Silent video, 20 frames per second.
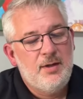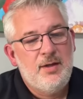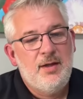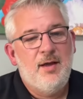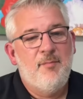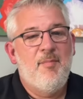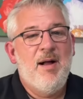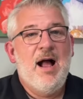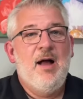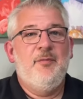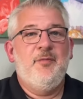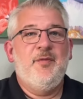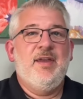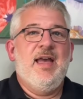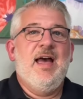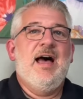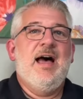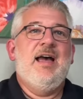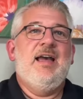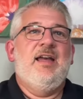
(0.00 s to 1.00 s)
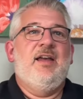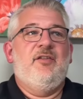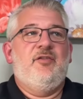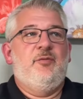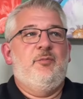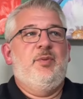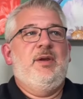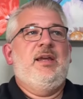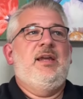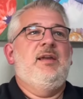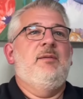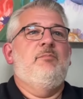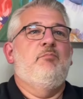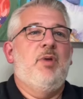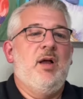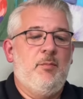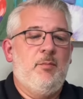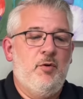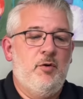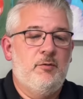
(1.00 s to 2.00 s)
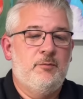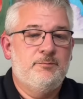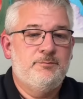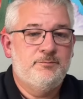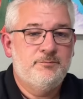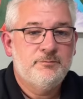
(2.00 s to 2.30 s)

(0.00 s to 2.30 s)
about the IFB bubble.